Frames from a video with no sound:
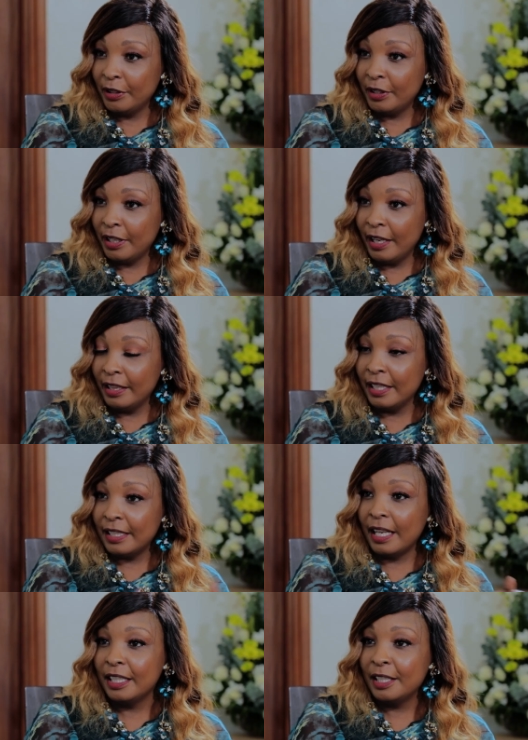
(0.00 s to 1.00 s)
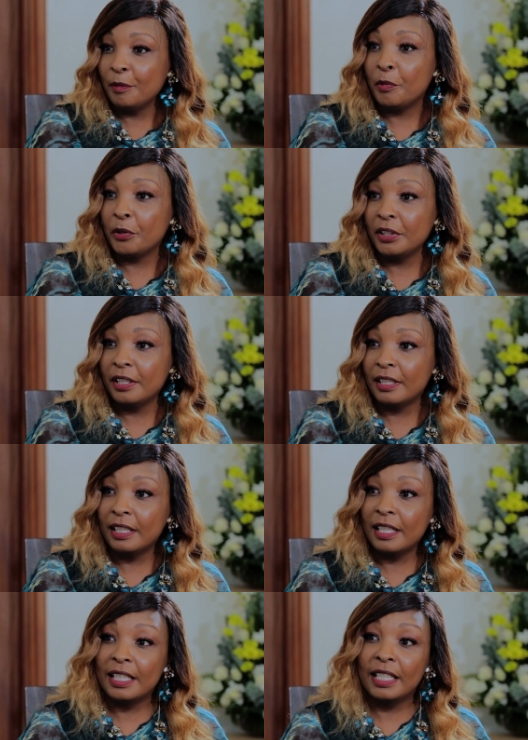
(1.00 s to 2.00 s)
and there's a heating process
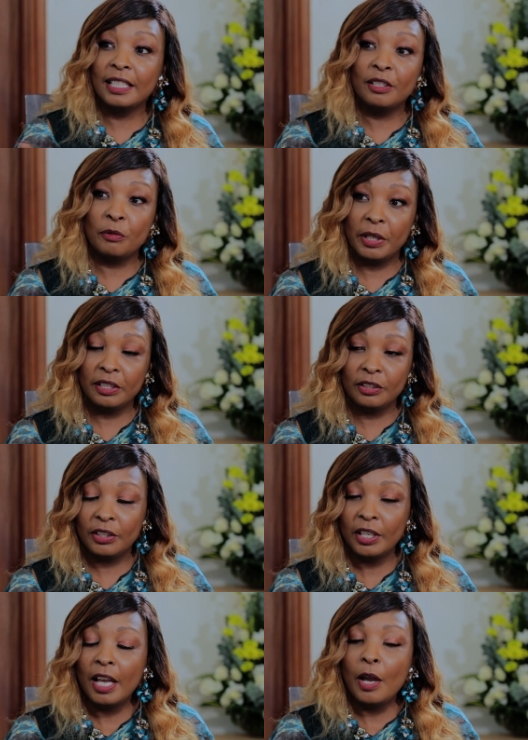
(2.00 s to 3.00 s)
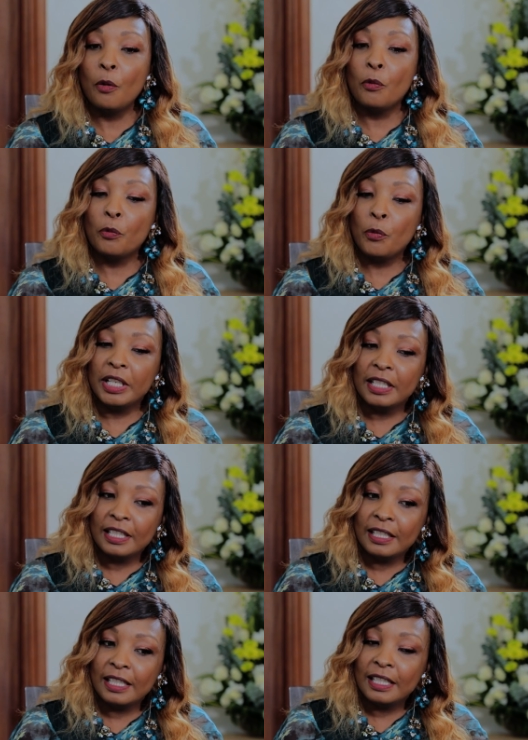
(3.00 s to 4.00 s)
at a certain range. When
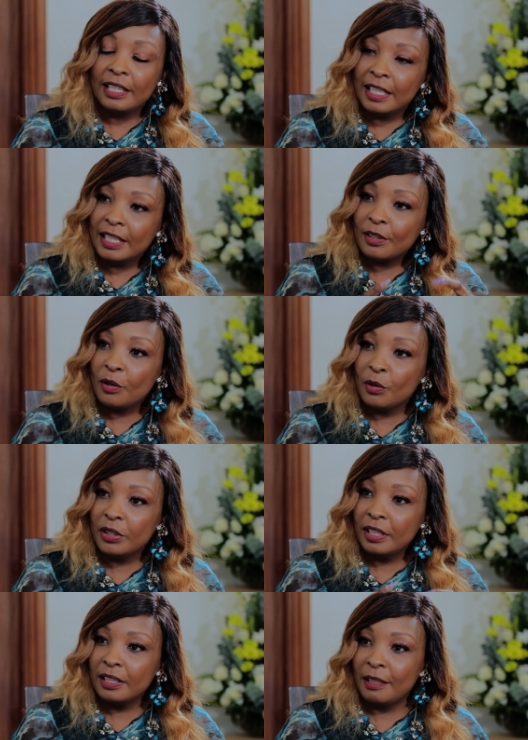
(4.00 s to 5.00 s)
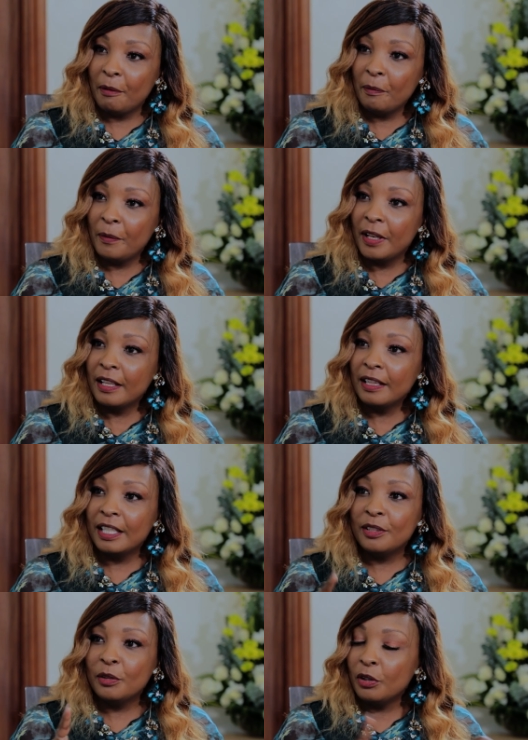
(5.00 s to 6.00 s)
it is in this closed system,
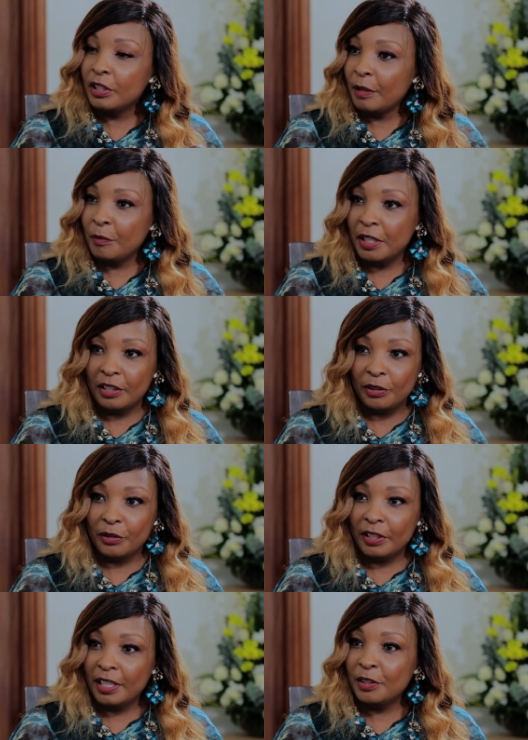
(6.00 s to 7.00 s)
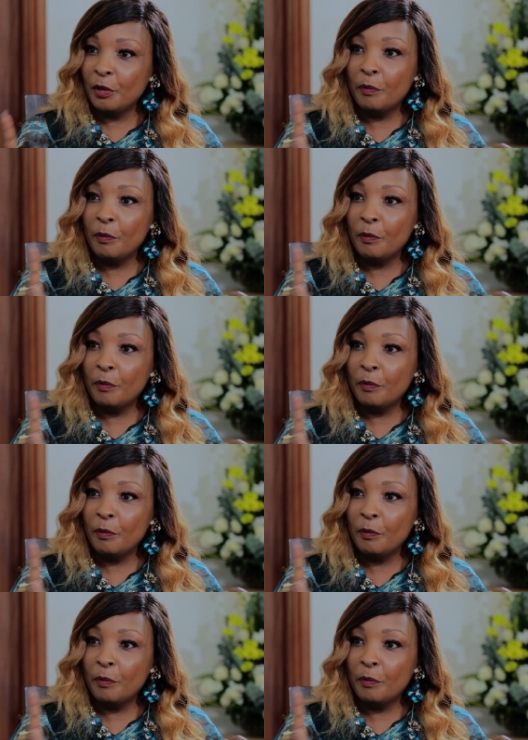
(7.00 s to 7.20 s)
there's no contamination, there's